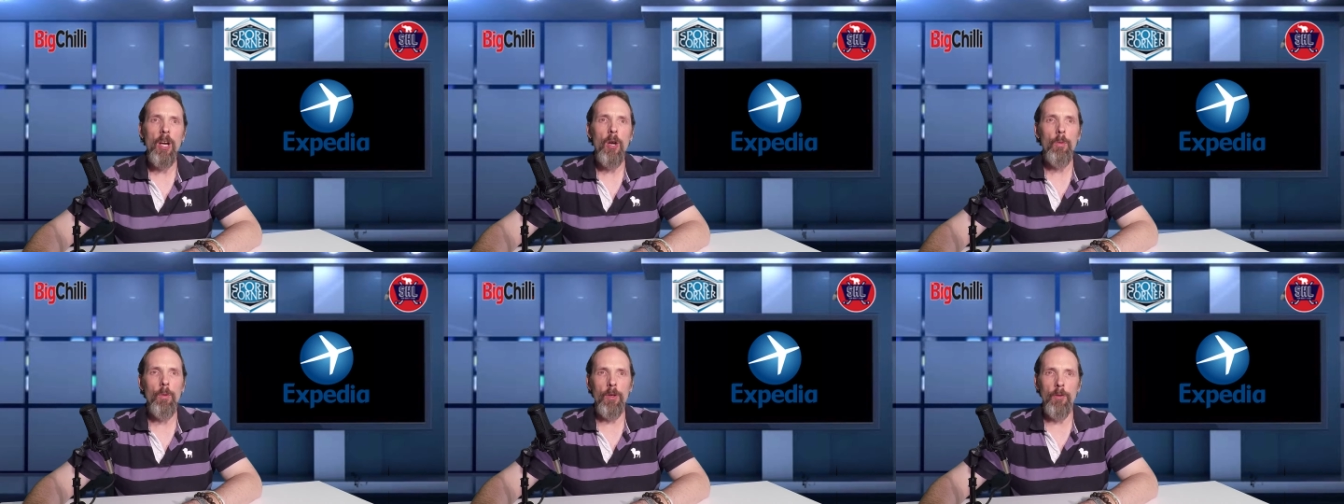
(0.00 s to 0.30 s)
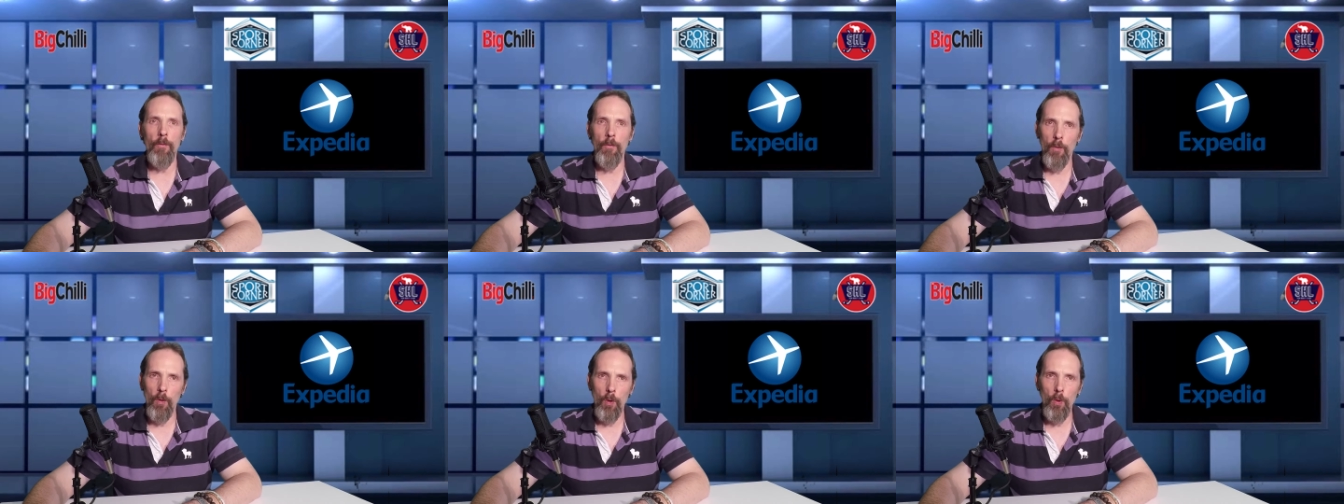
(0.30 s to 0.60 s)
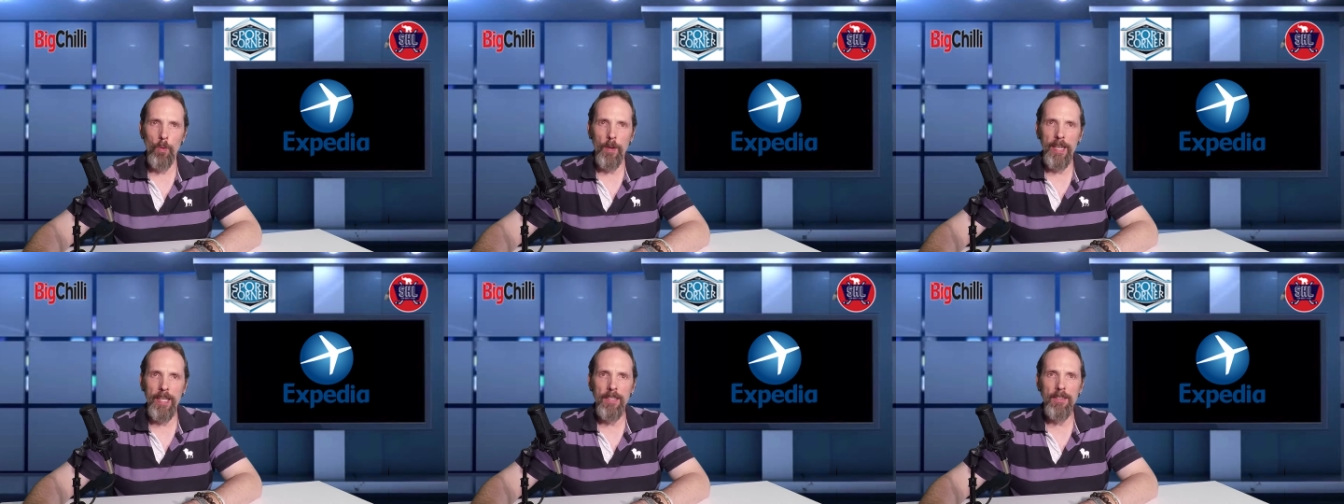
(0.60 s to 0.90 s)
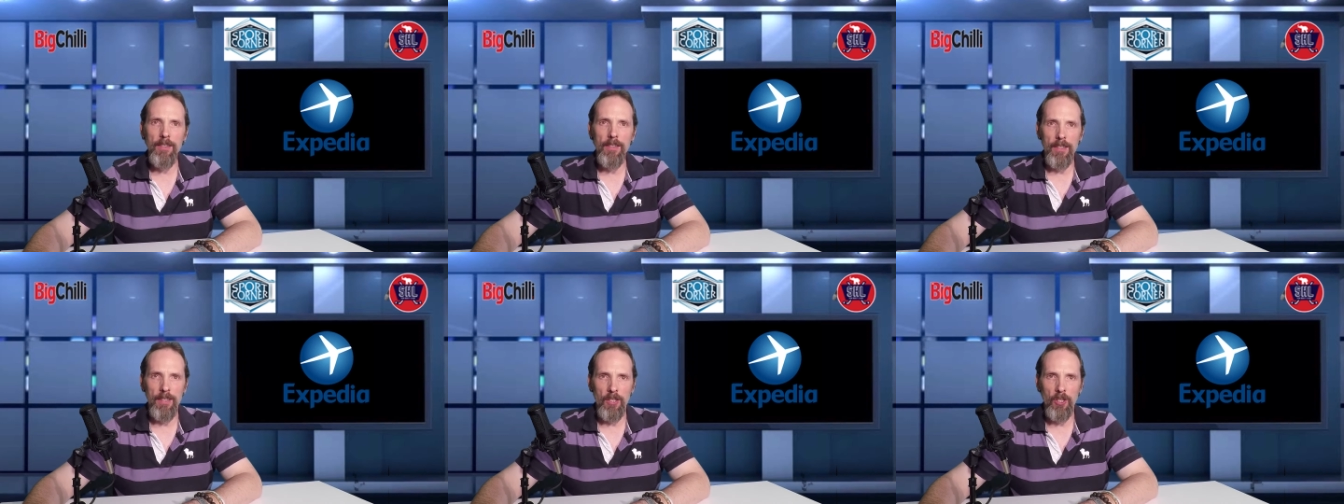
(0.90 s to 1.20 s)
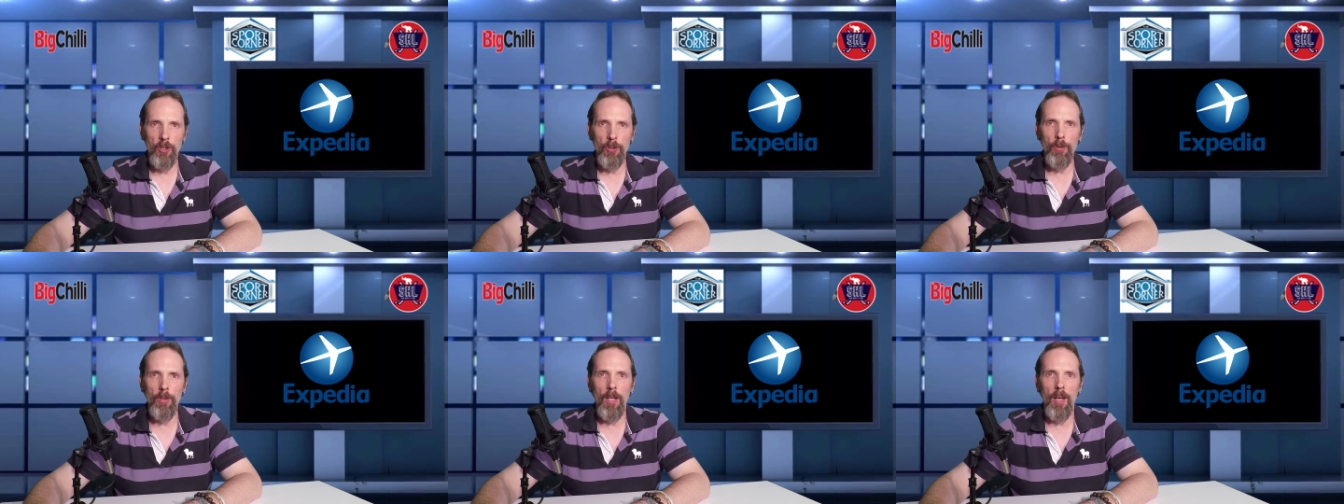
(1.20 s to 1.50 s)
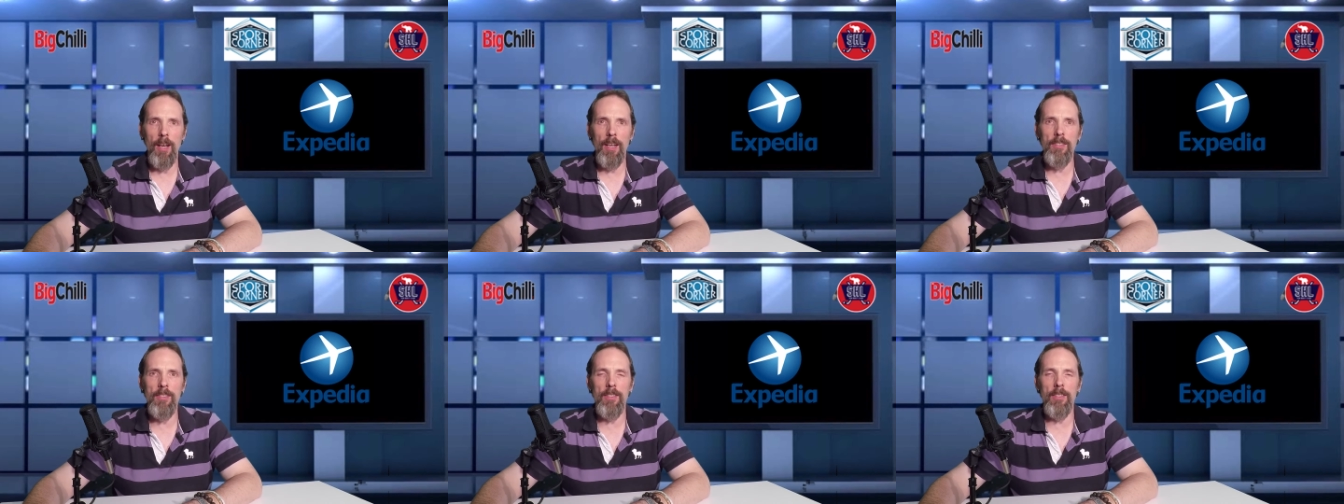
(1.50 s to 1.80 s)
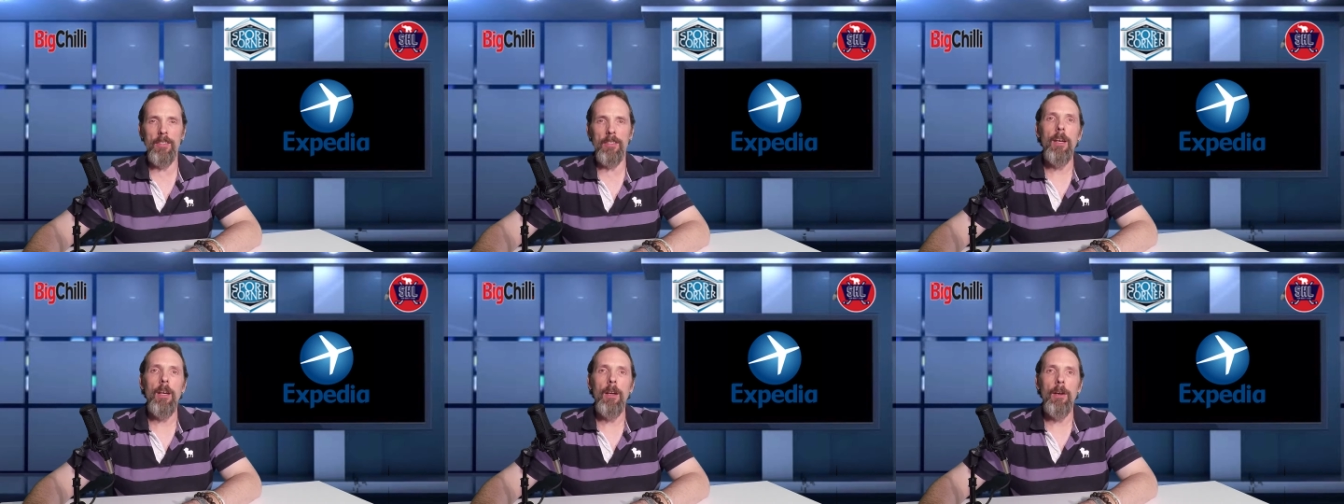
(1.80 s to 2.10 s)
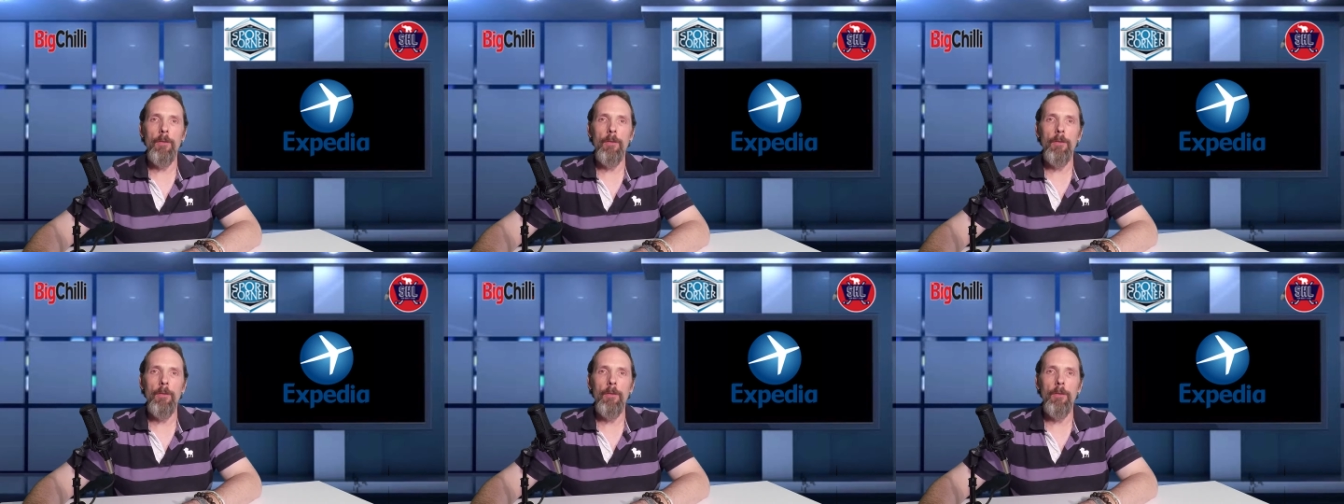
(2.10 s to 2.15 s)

with 4 wins and 2 losses.